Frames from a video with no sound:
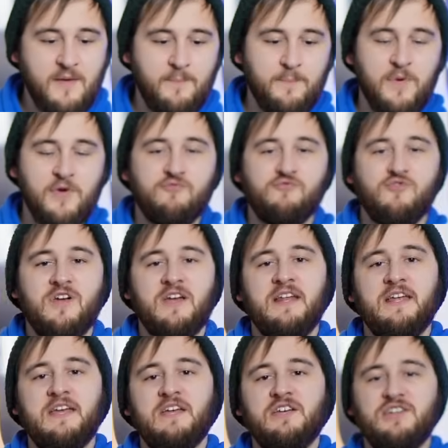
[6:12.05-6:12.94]
but
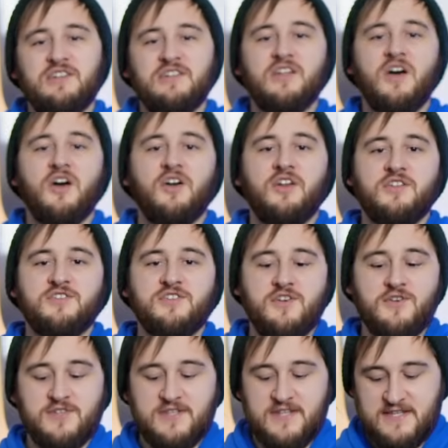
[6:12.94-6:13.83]
really you're not going to
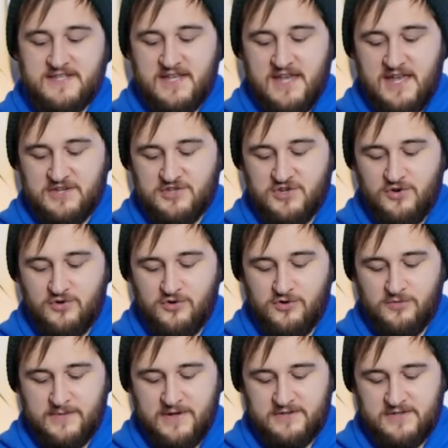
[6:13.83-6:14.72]
choose this as your
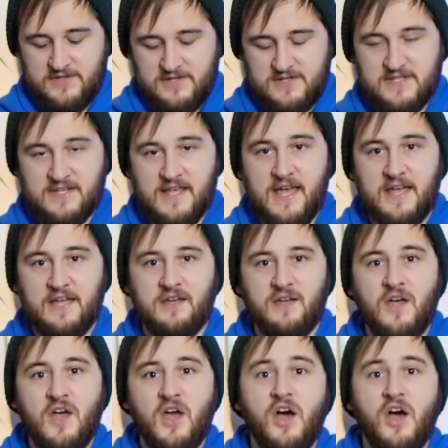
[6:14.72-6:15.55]
all-mountain deck